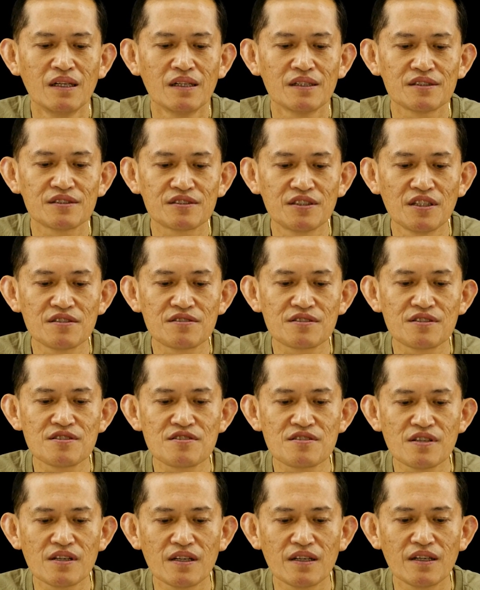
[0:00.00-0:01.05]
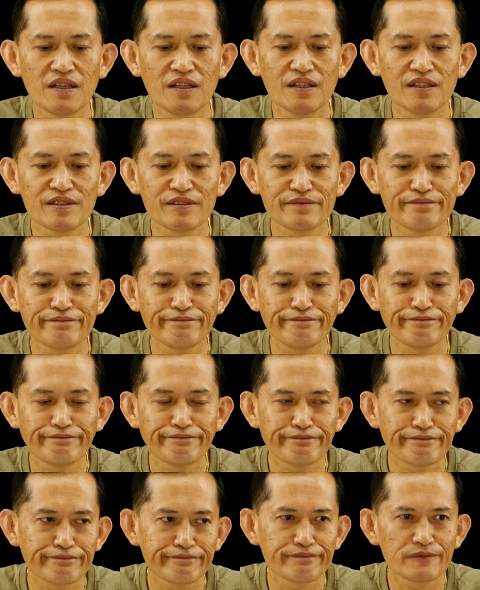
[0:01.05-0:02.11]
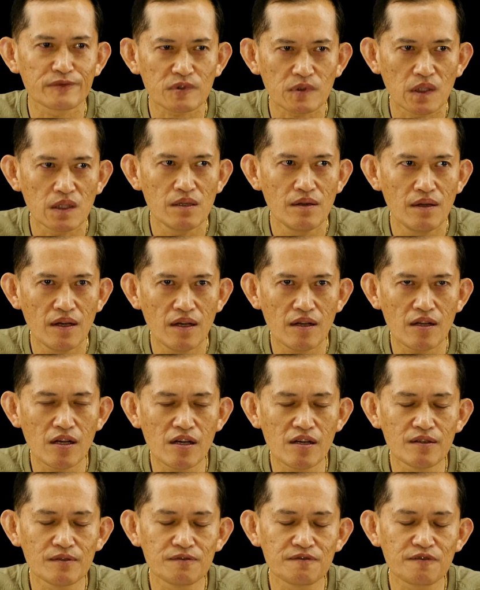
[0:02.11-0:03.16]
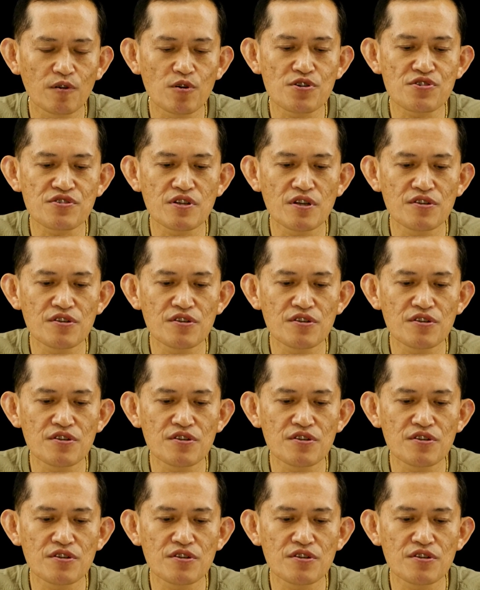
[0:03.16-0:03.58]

Since this is a, a first